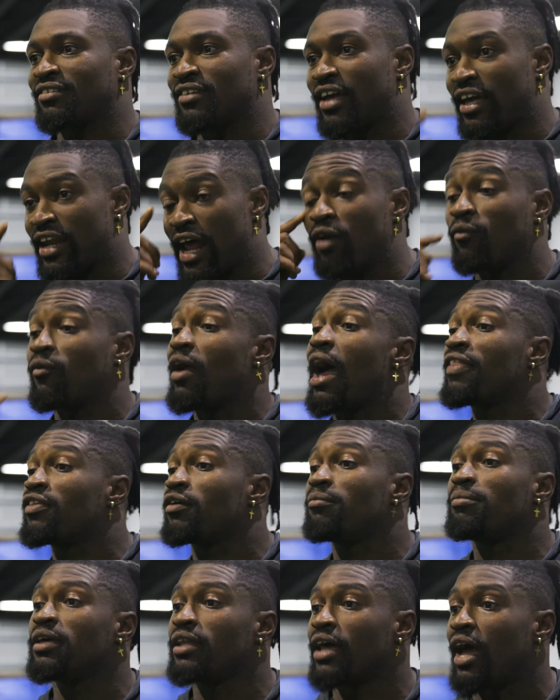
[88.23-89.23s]
And I'd rather
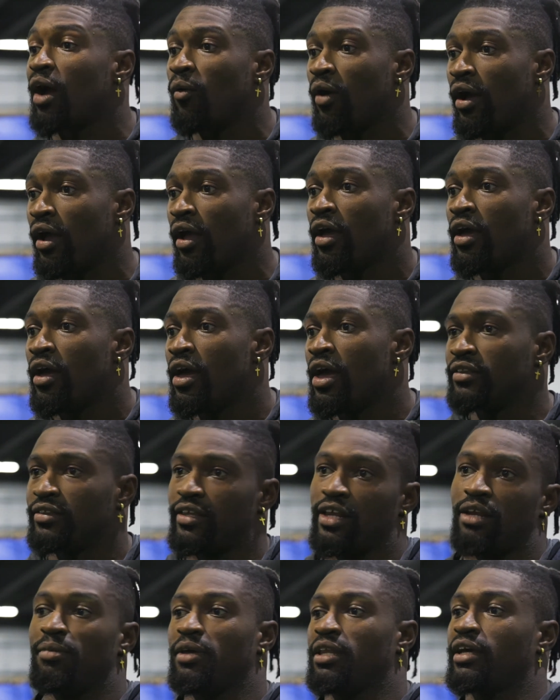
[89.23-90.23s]
be that way than
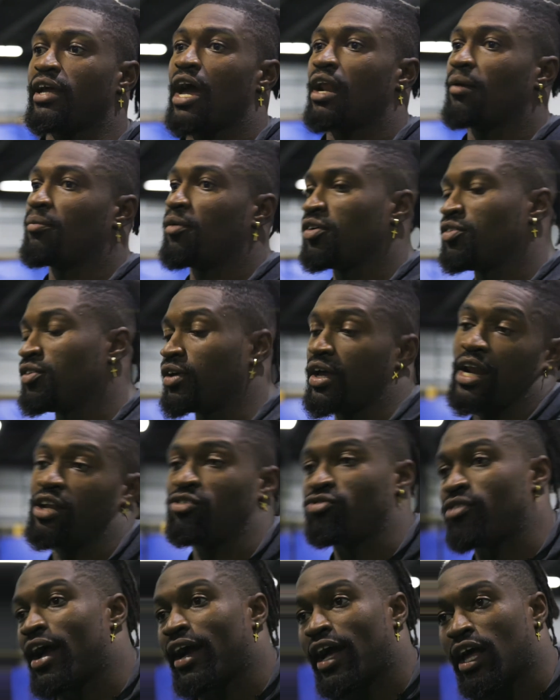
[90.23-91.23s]
to be the kind of person you got to
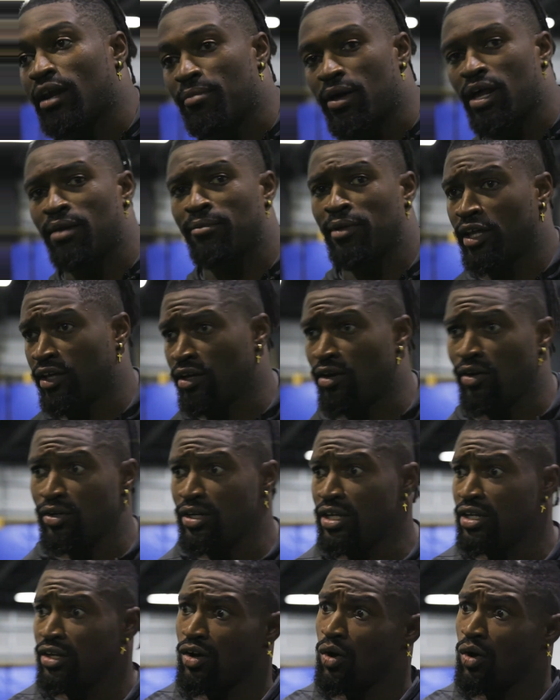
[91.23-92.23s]
drag out of bed and be like, yo, you need to go